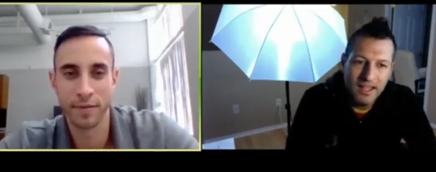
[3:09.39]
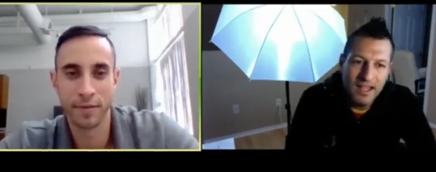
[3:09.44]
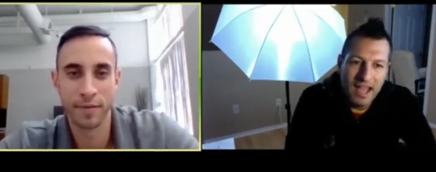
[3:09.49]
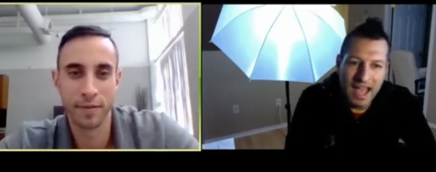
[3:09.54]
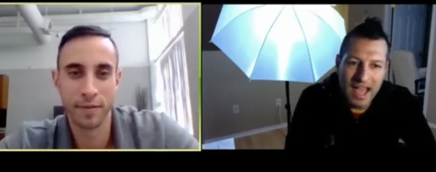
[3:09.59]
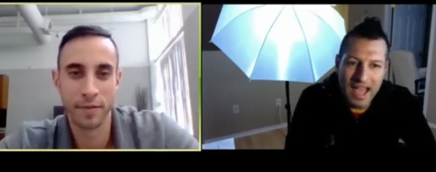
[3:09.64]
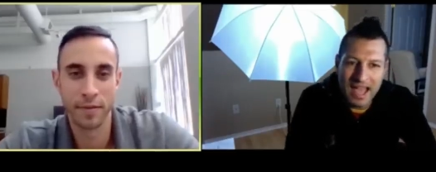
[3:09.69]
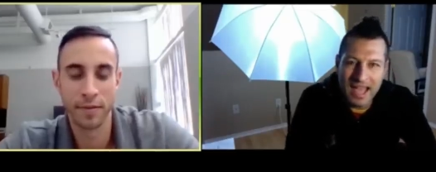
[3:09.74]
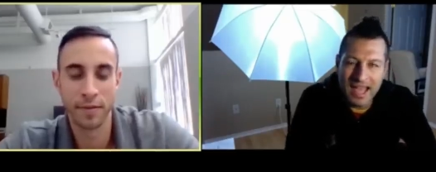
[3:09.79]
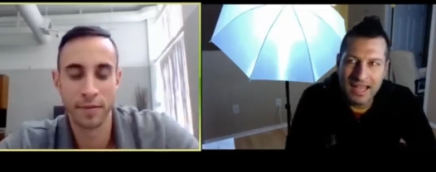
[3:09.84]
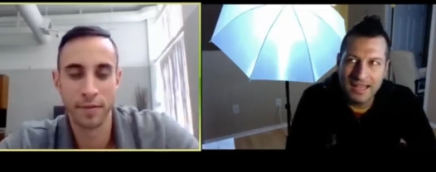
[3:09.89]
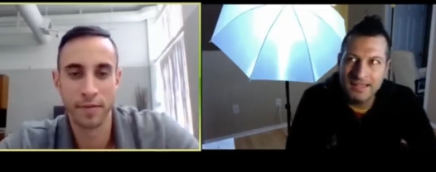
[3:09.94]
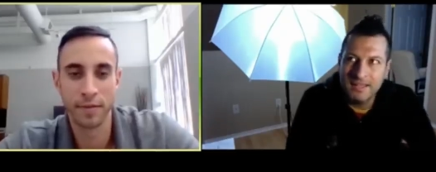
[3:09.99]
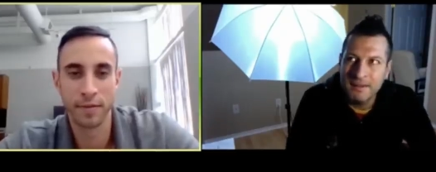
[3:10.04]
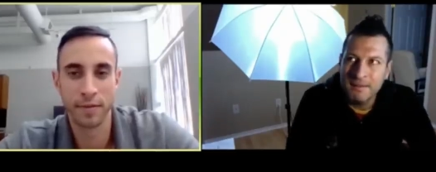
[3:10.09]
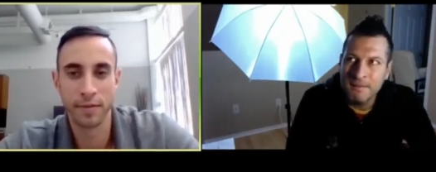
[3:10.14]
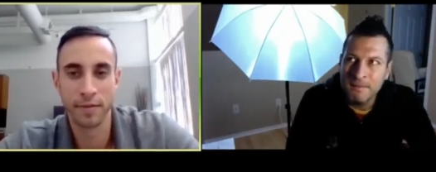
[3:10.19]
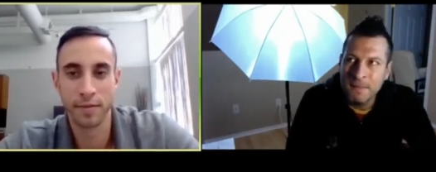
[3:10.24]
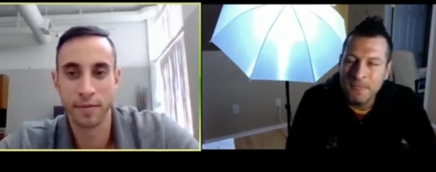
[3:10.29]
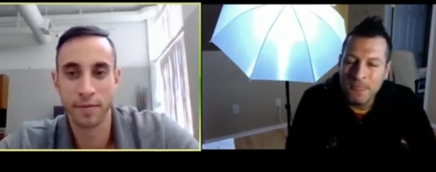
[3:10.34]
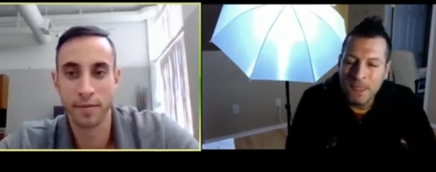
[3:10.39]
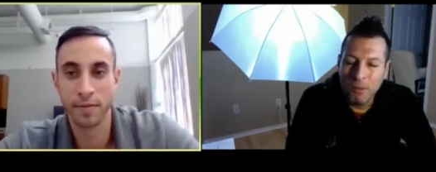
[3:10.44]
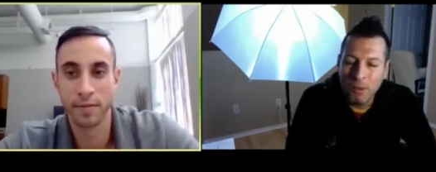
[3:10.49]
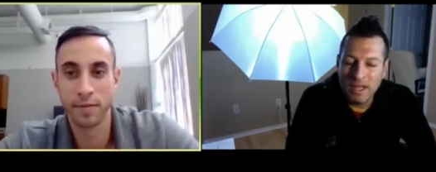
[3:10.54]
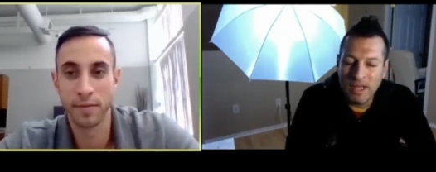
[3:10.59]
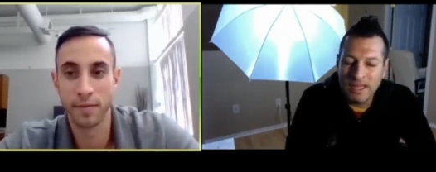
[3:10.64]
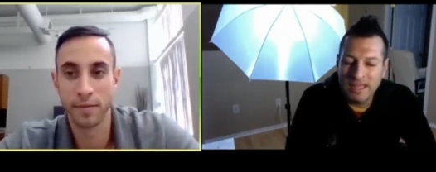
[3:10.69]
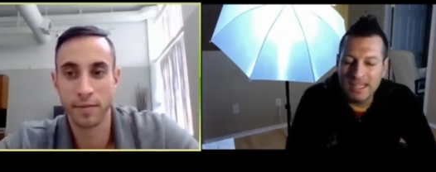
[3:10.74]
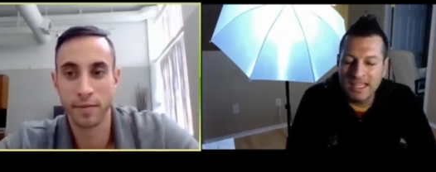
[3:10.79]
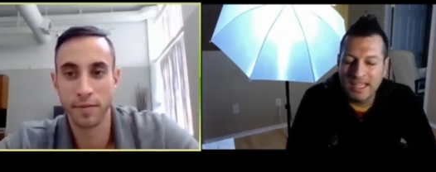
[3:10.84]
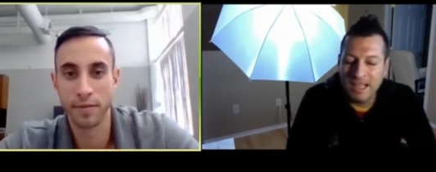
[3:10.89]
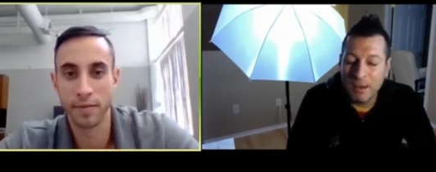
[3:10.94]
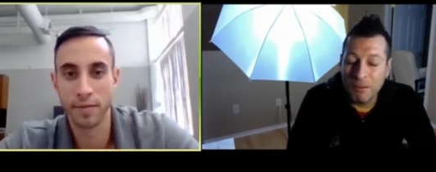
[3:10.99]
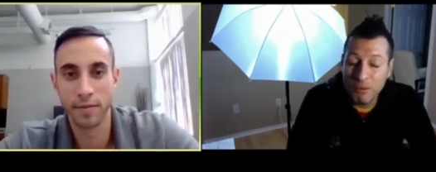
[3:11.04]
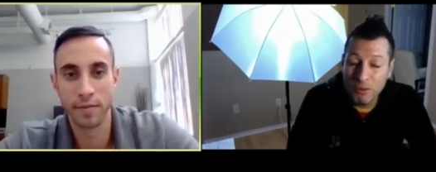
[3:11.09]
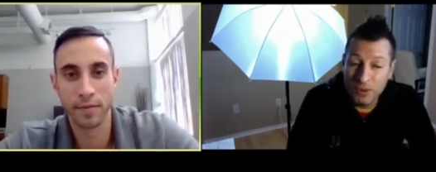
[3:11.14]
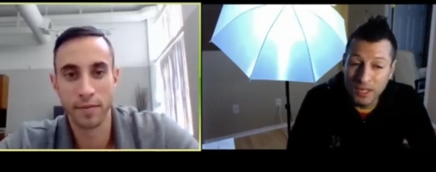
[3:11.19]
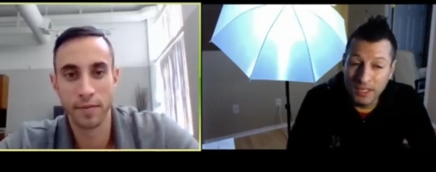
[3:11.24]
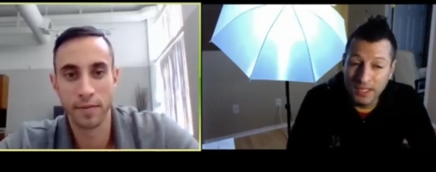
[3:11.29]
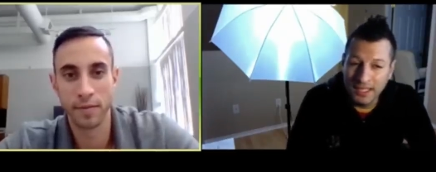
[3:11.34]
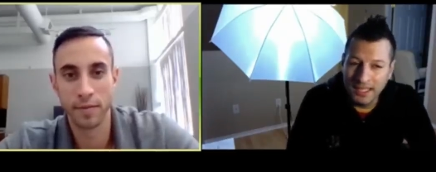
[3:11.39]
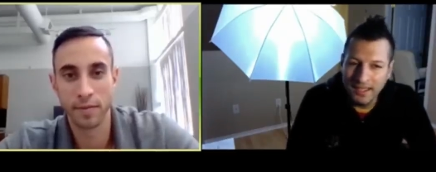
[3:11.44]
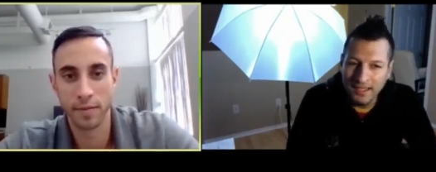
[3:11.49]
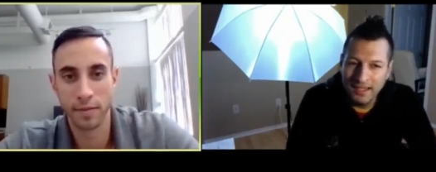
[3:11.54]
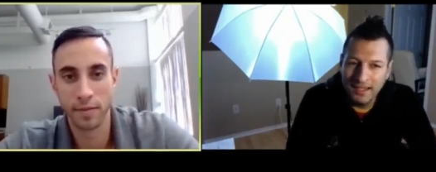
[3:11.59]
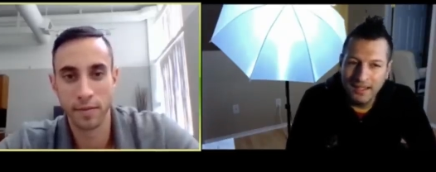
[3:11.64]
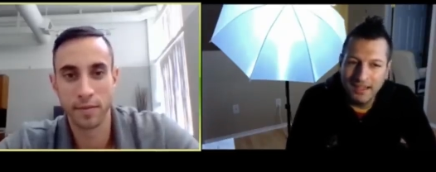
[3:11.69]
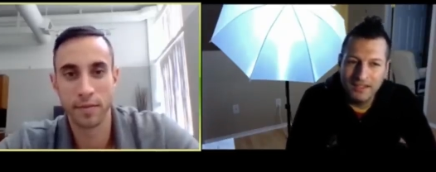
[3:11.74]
Speaker 1: And one thing I'm really